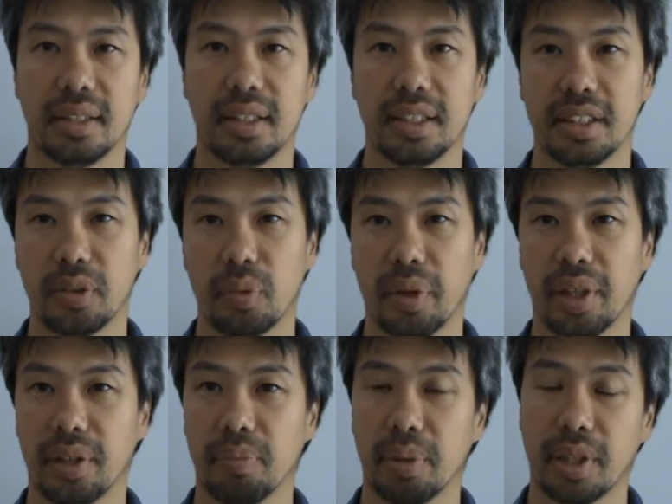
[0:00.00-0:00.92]
this is
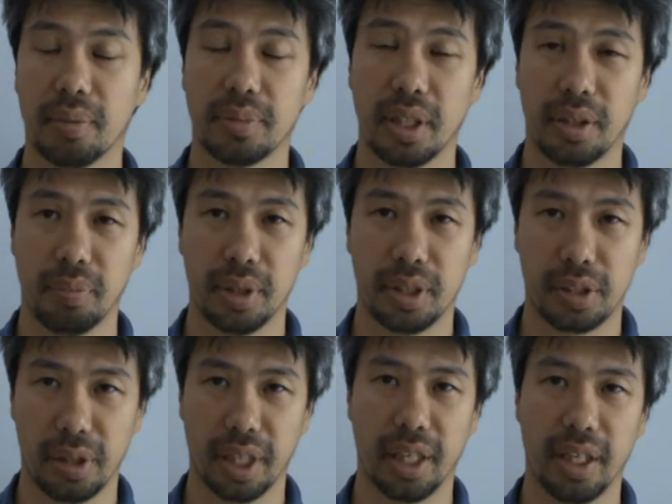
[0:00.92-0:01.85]
where it becomes a little bit
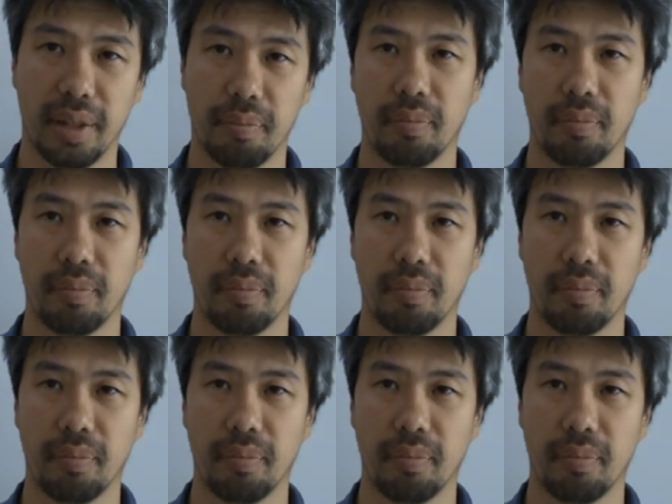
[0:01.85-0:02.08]
tricky.